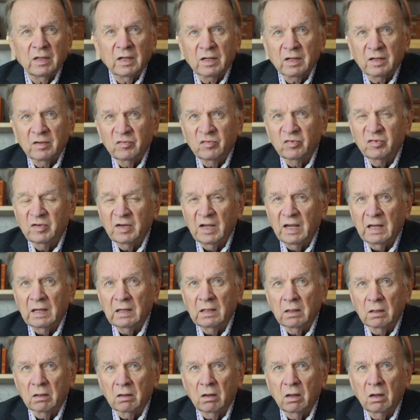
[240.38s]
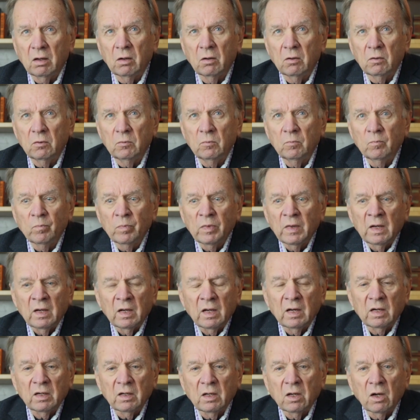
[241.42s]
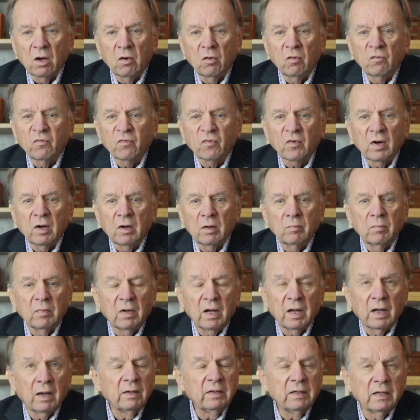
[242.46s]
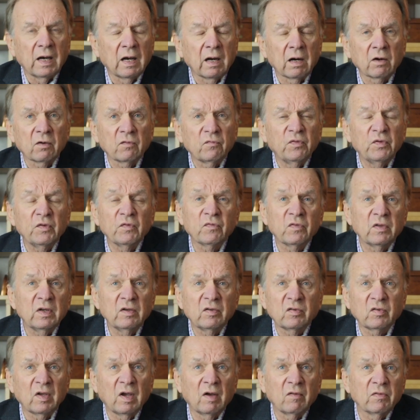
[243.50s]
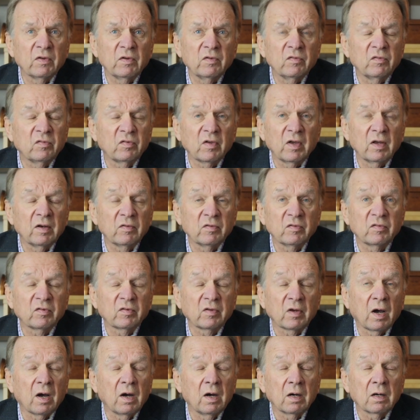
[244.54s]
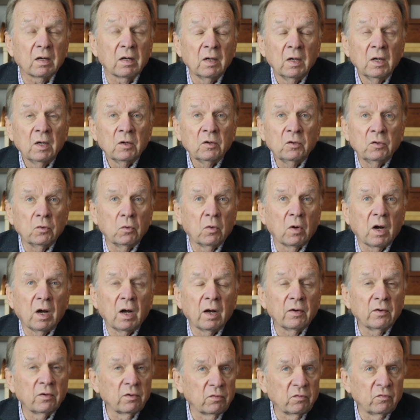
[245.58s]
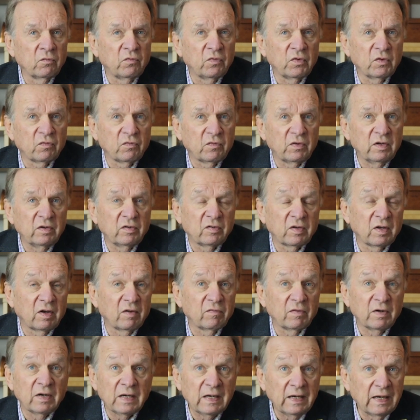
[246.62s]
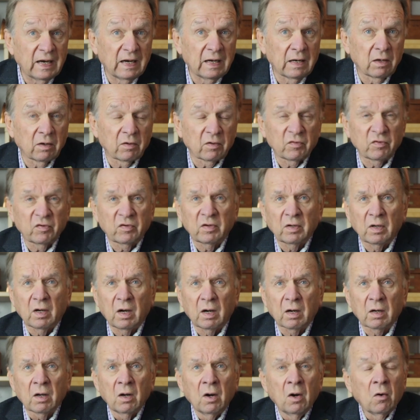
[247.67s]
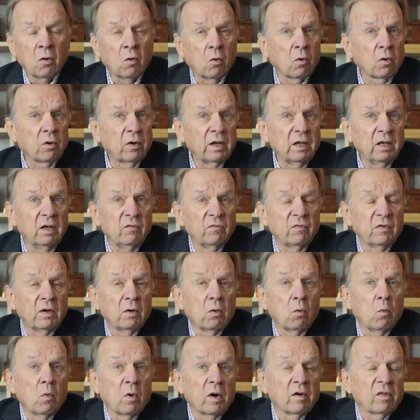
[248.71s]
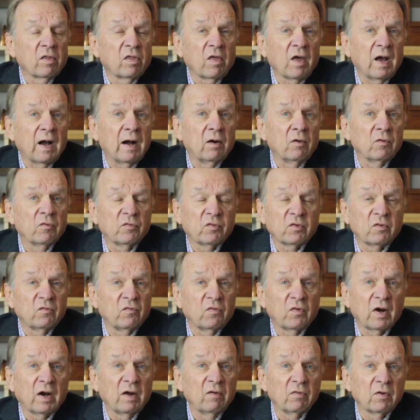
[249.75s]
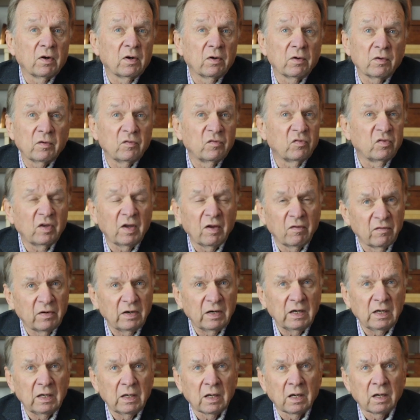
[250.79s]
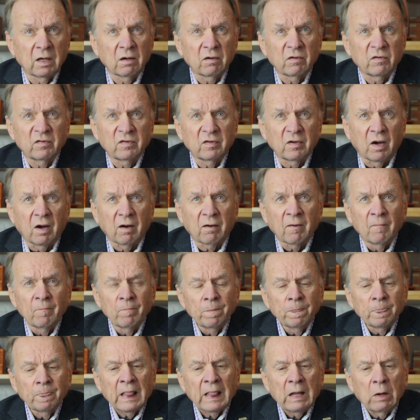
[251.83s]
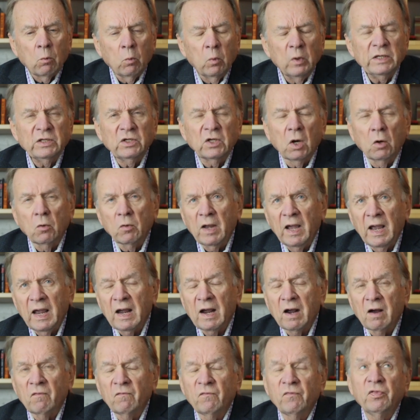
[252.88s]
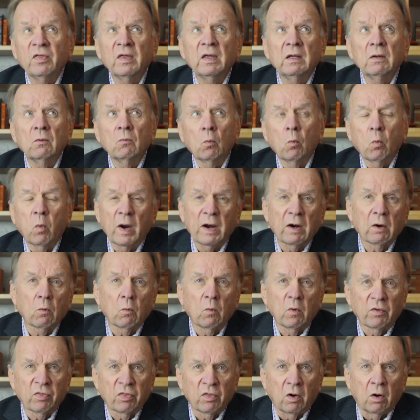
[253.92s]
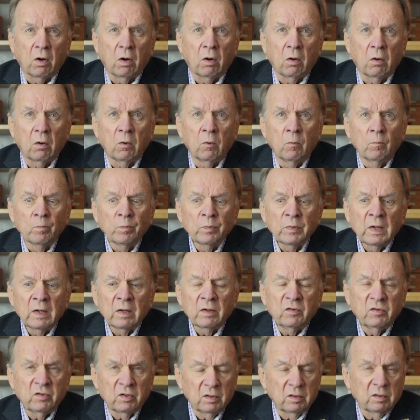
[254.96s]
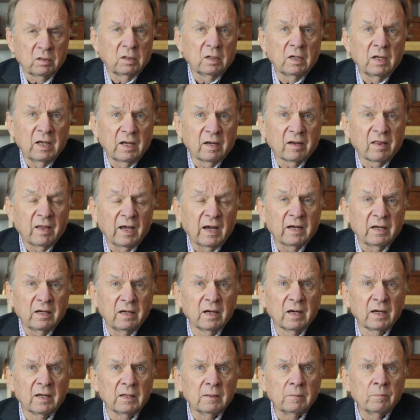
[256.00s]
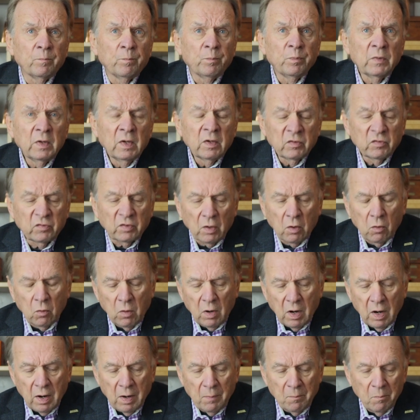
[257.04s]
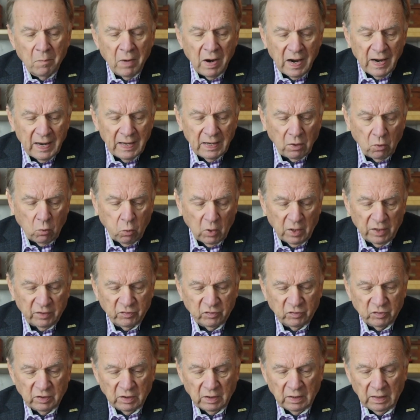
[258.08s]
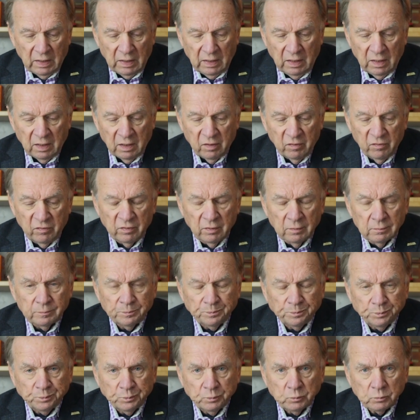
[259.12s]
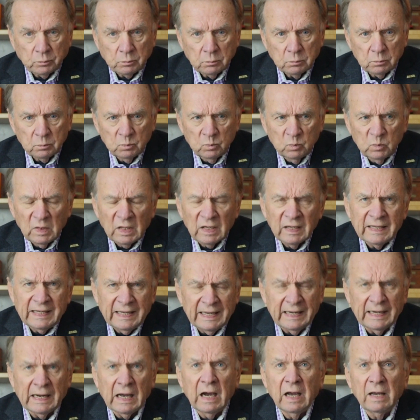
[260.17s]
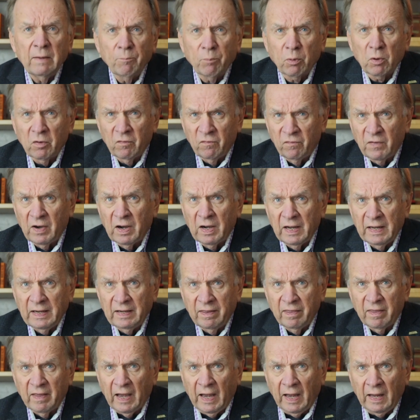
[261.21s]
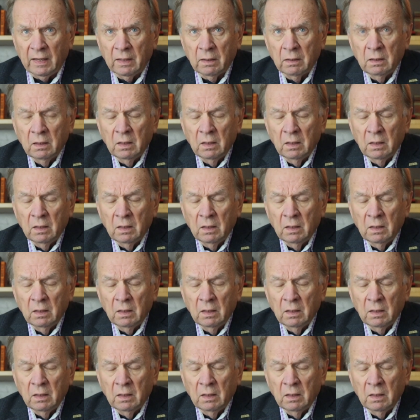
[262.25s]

that can stand alone and go from a one dollar fifty-seven cent stock to a one hundred fifty-seven dollar stock, or even a one thousand five hundred seventy dollar stock? We don't have the wherewithal to, to get that done. So my question is, can I provide that?